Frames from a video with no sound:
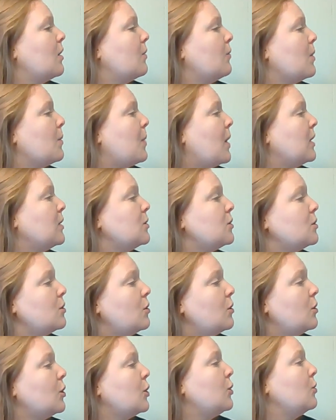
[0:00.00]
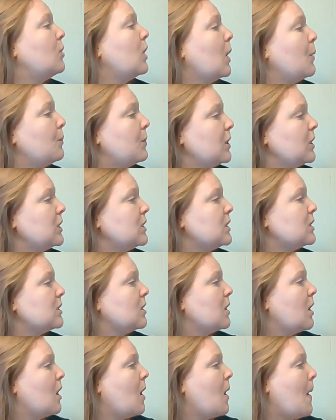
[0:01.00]
Rapunzel, cucumbers.
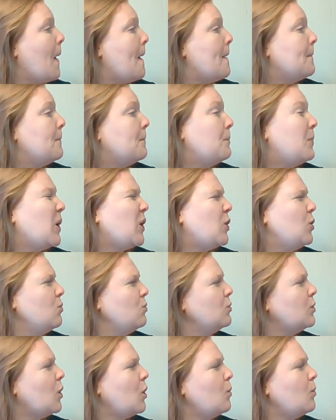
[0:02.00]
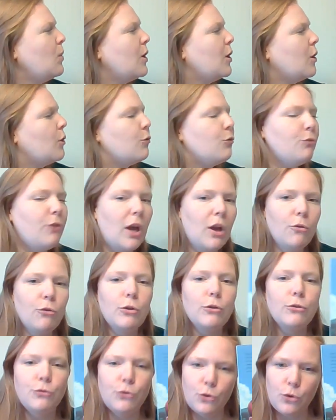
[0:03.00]
But you know what her
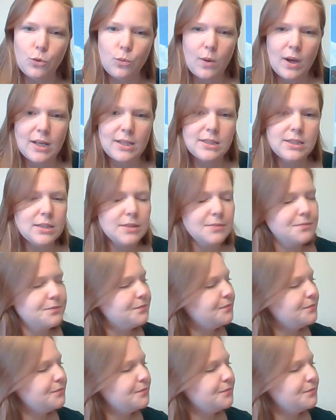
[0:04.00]
favorite food was?